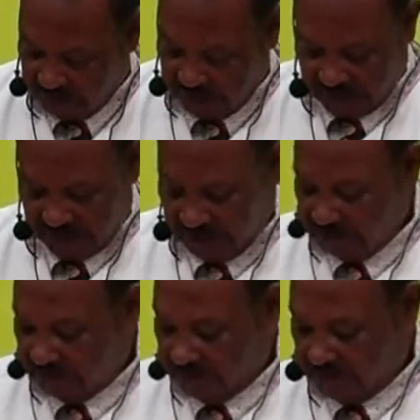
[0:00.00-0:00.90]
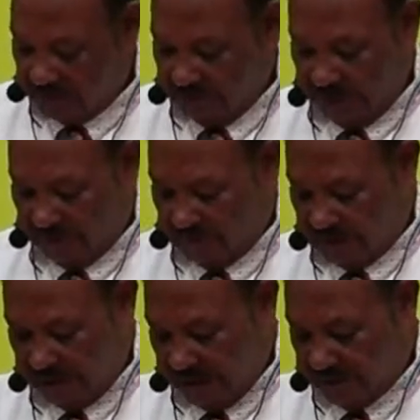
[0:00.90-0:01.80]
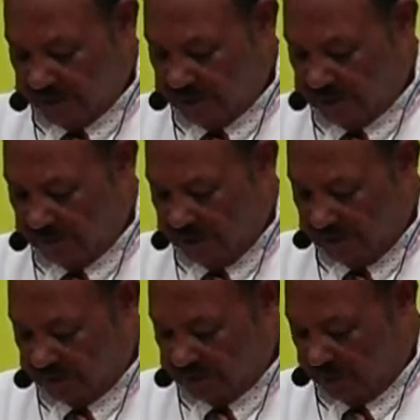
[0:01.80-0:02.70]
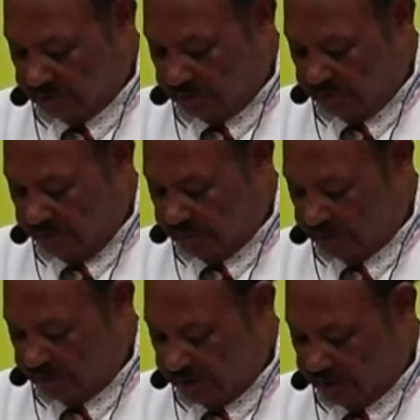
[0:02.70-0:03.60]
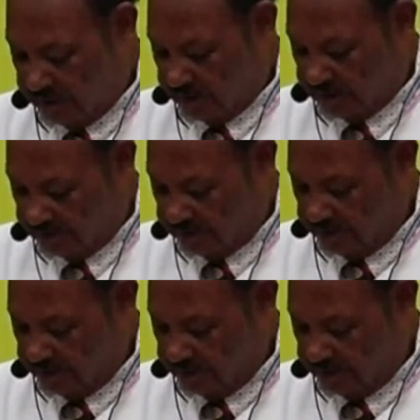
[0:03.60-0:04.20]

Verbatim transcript: Uh, this is tomato concassé, tomato chopped tomato is going to